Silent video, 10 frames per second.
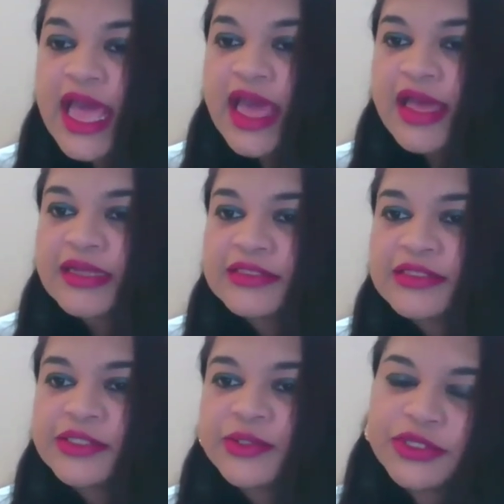and
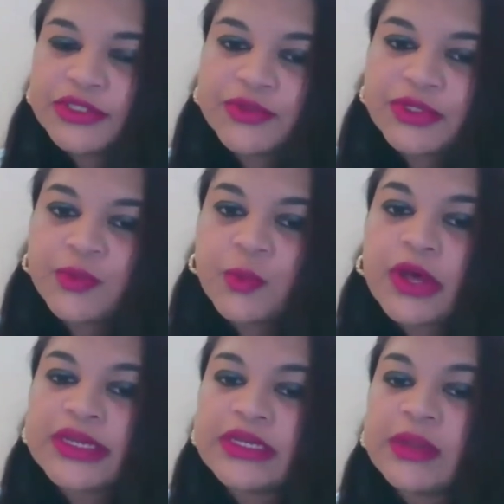the
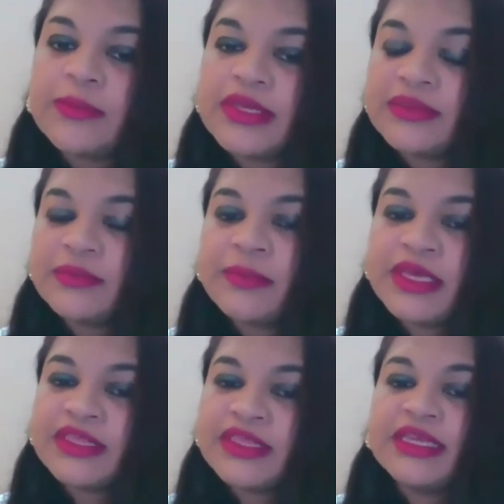2021
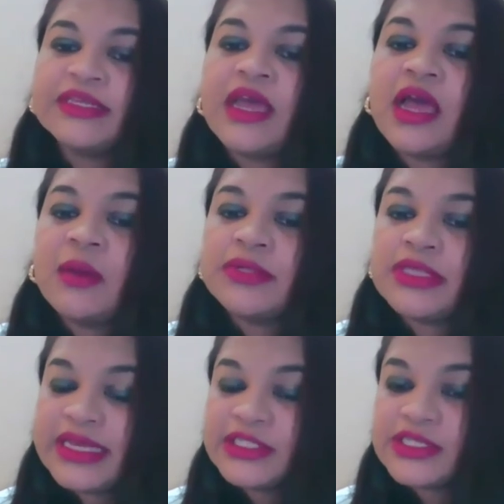methane
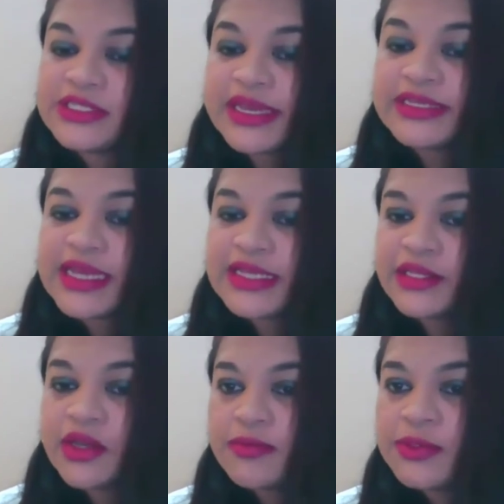pledge signed at
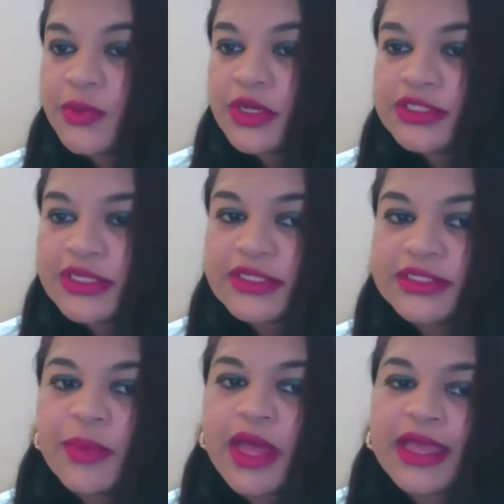the
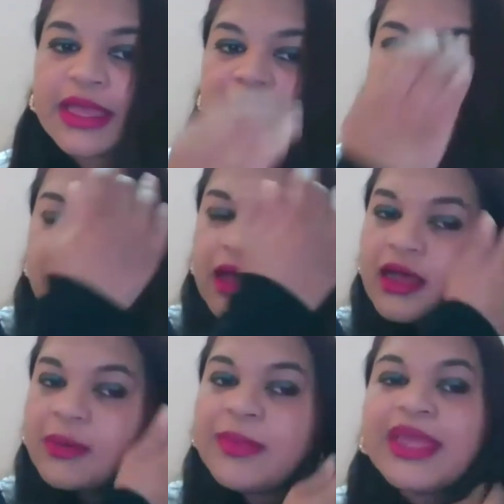COP26 by
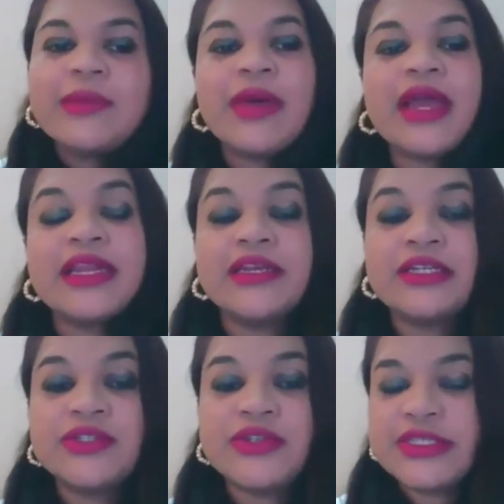many mining
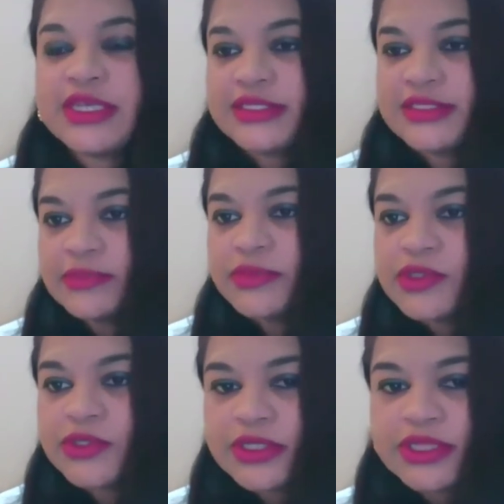countries except
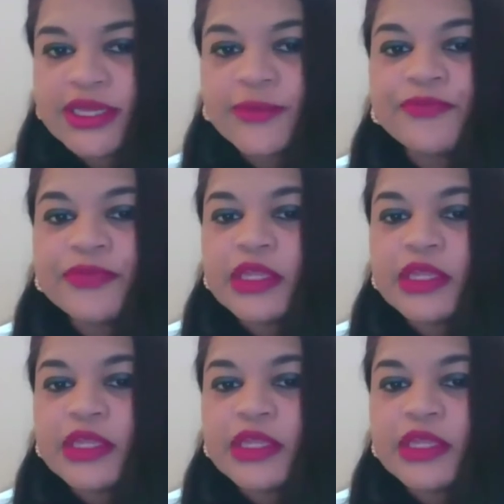Australia.